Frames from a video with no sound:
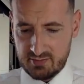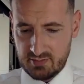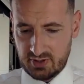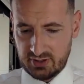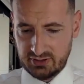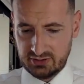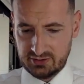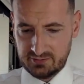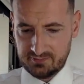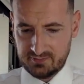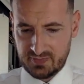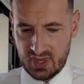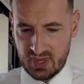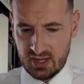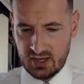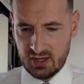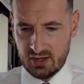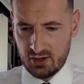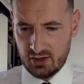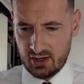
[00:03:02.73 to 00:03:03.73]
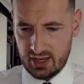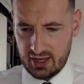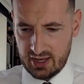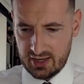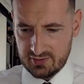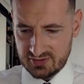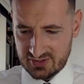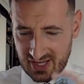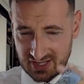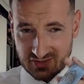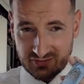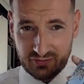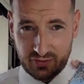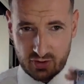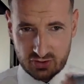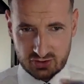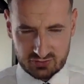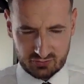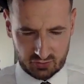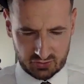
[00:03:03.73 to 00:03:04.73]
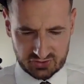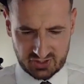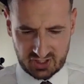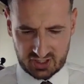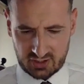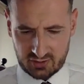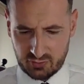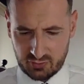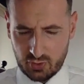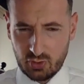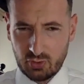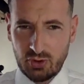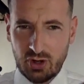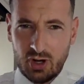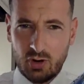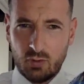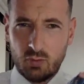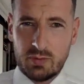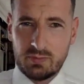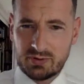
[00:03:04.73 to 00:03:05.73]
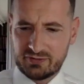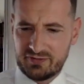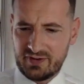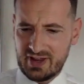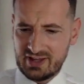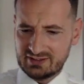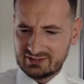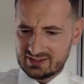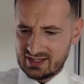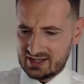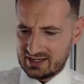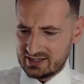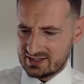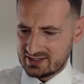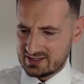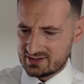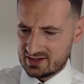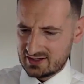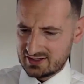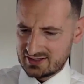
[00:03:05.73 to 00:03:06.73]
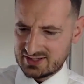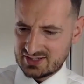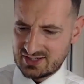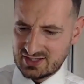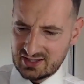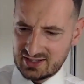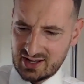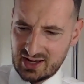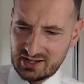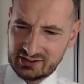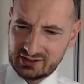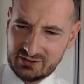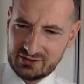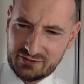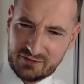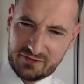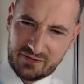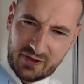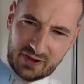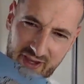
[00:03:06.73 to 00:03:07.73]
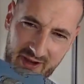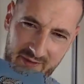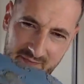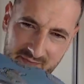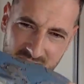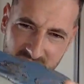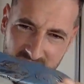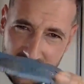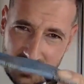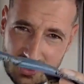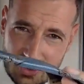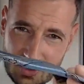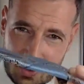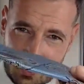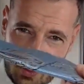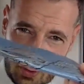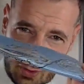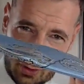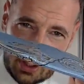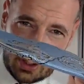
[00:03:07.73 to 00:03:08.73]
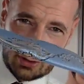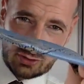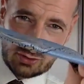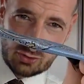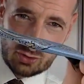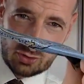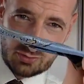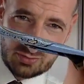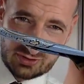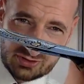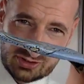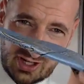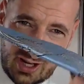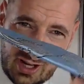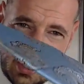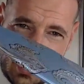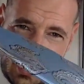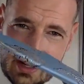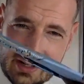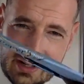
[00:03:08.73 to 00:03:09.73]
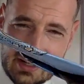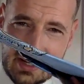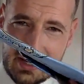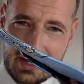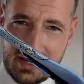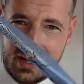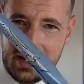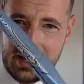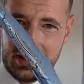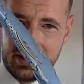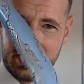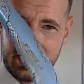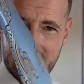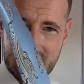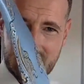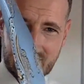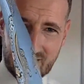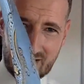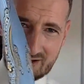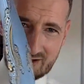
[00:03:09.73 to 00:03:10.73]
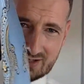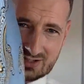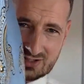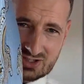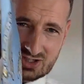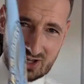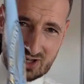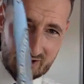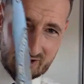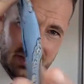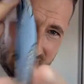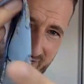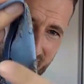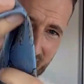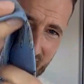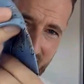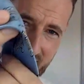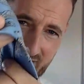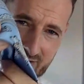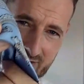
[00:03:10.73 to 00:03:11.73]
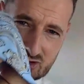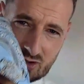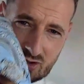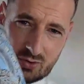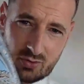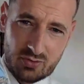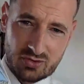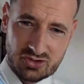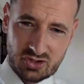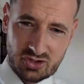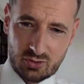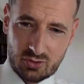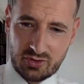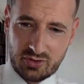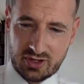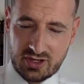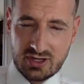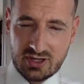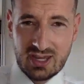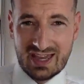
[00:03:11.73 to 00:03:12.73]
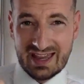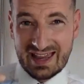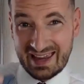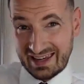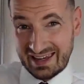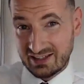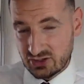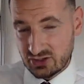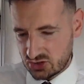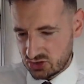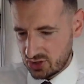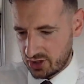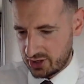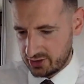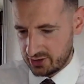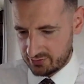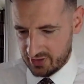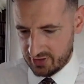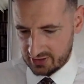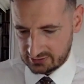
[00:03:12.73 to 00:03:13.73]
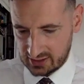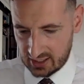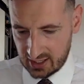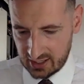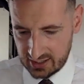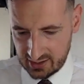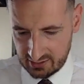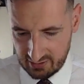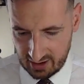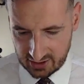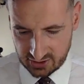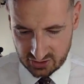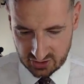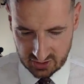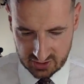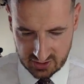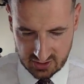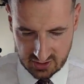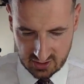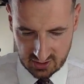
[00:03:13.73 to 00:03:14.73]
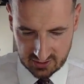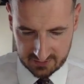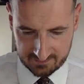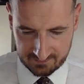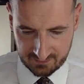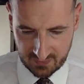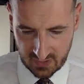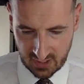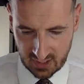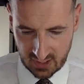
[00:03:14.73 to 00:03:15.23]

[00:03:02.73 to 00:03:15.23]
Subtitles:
in mind. So that's first of all. Second of all, we prefer ties that are slightly thicker. So if you look at the normal tie, this tie is slightly thicker. So the inside of that tie are actually